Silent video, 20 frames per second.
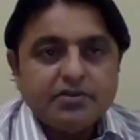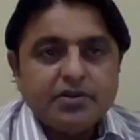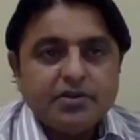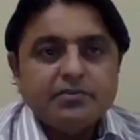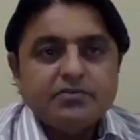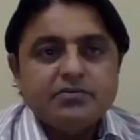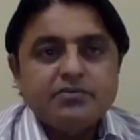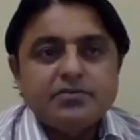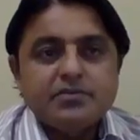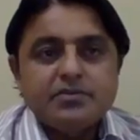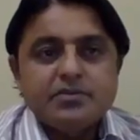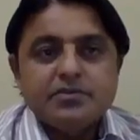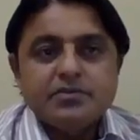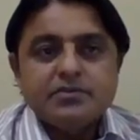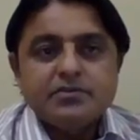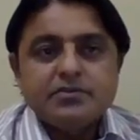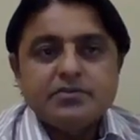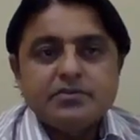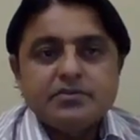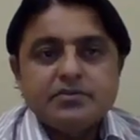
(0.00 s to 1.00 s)
from
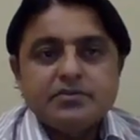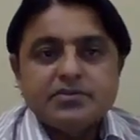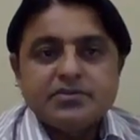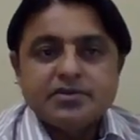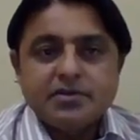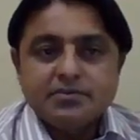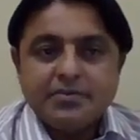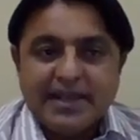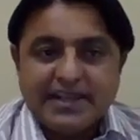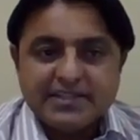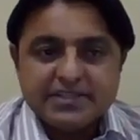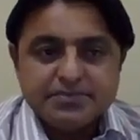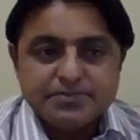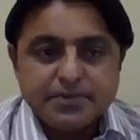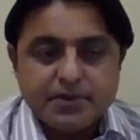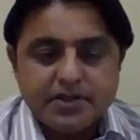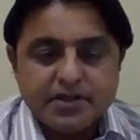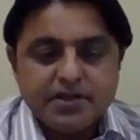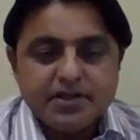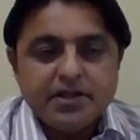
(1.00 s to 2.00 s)
some
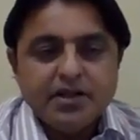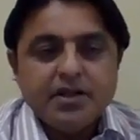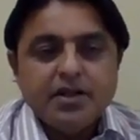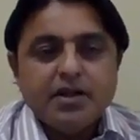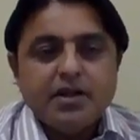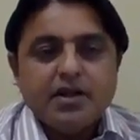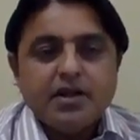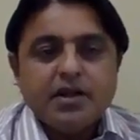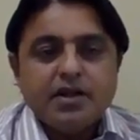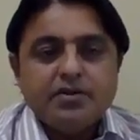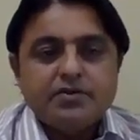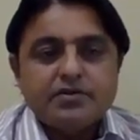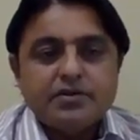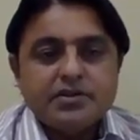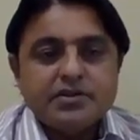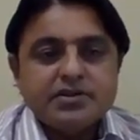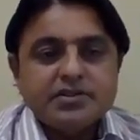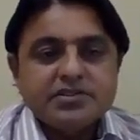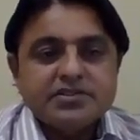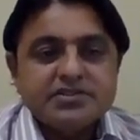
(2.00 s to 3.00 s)
expert,
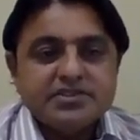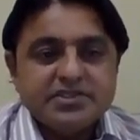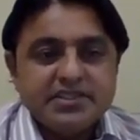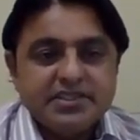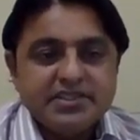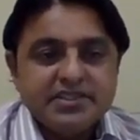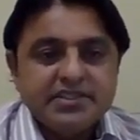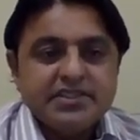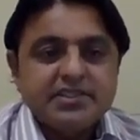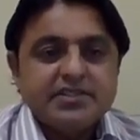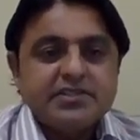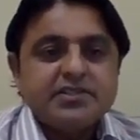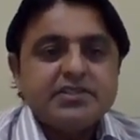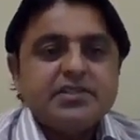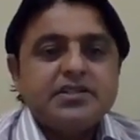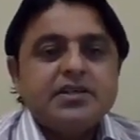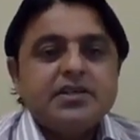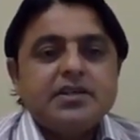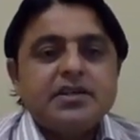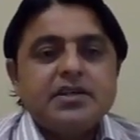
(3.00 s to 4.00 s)
our senior
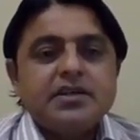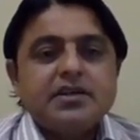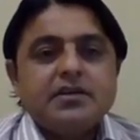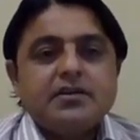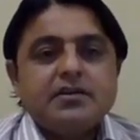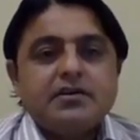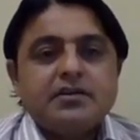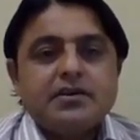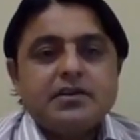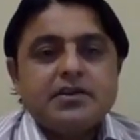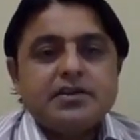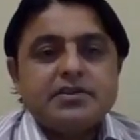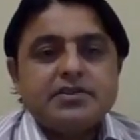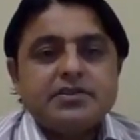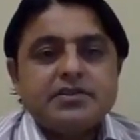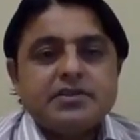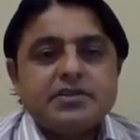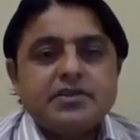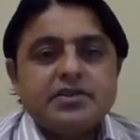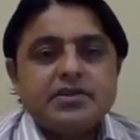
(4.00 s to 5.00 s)

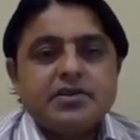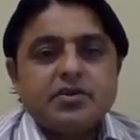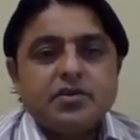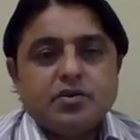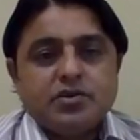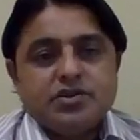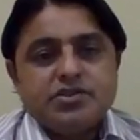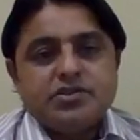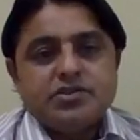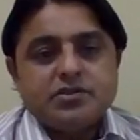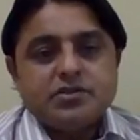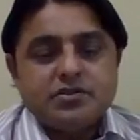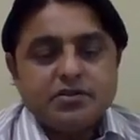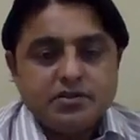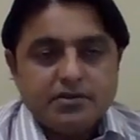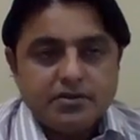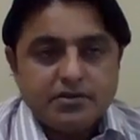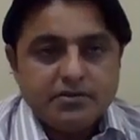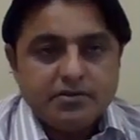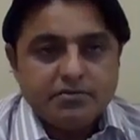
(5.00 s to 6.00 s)
coach,
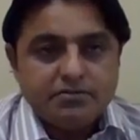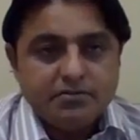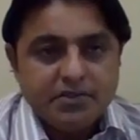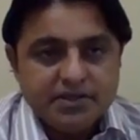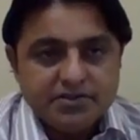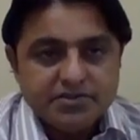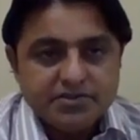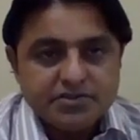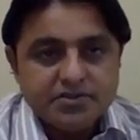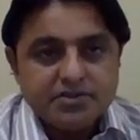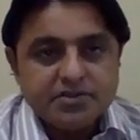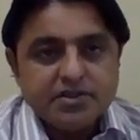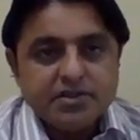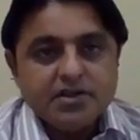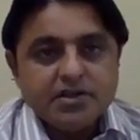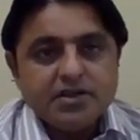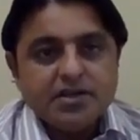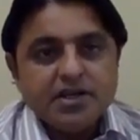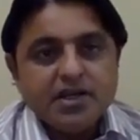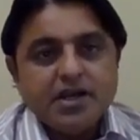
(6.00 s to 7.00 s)
mentor,
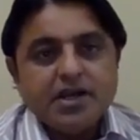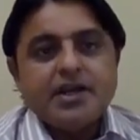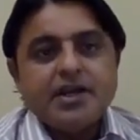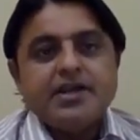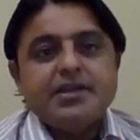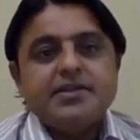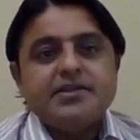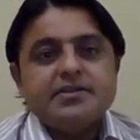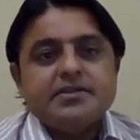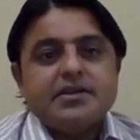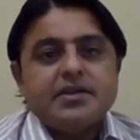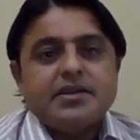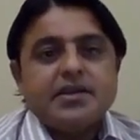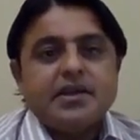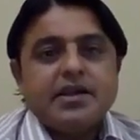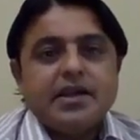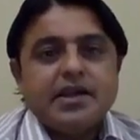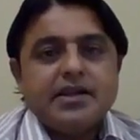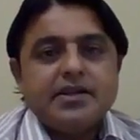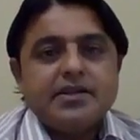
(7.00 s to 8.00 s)
guide,
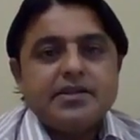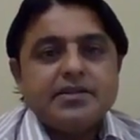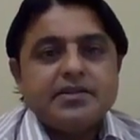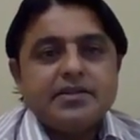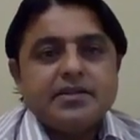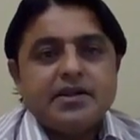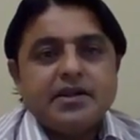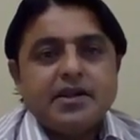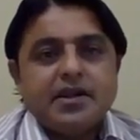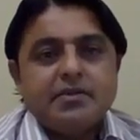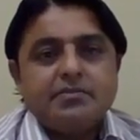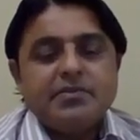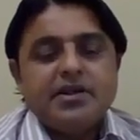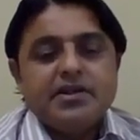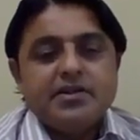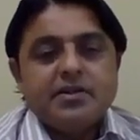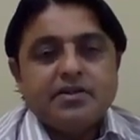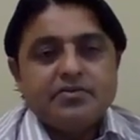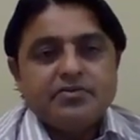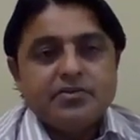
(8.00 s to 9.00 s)
and a
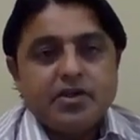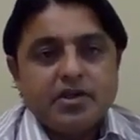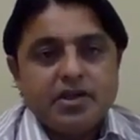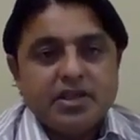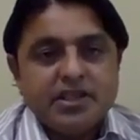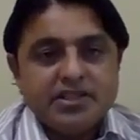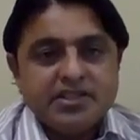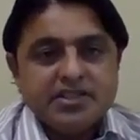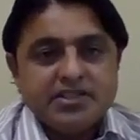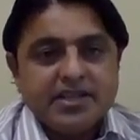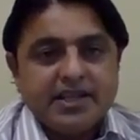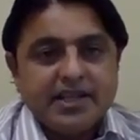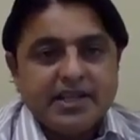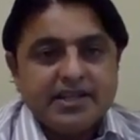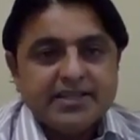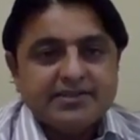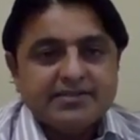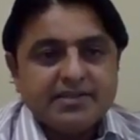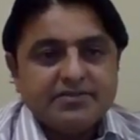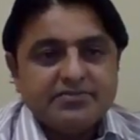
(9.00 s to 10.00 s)
man of knowledge in
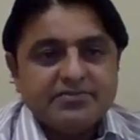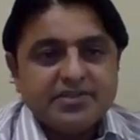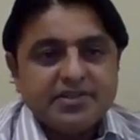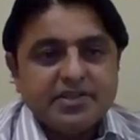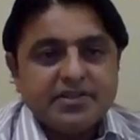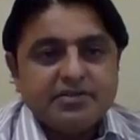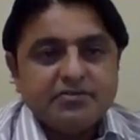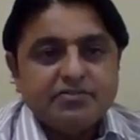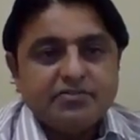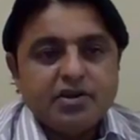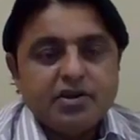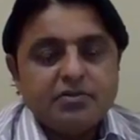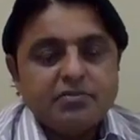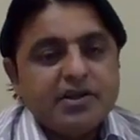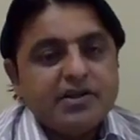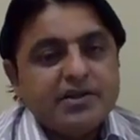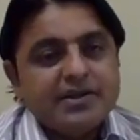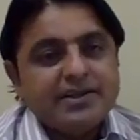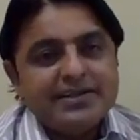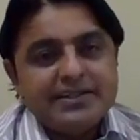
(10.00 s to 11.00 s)
health, safety, and
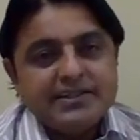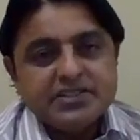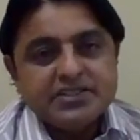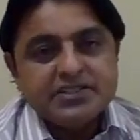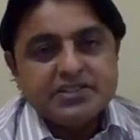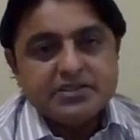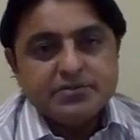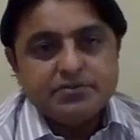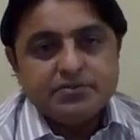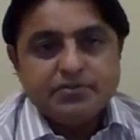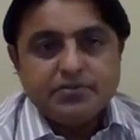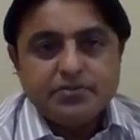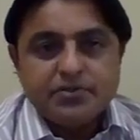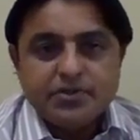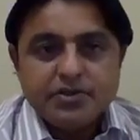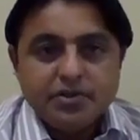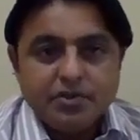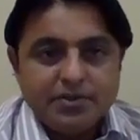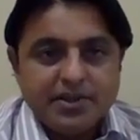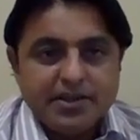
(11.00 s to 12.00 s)
environmental leadership
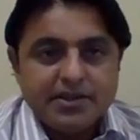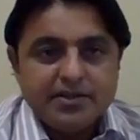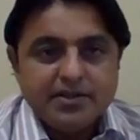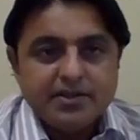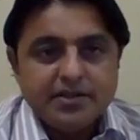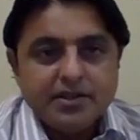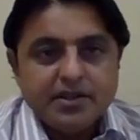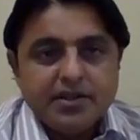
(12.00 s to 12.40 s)
domain.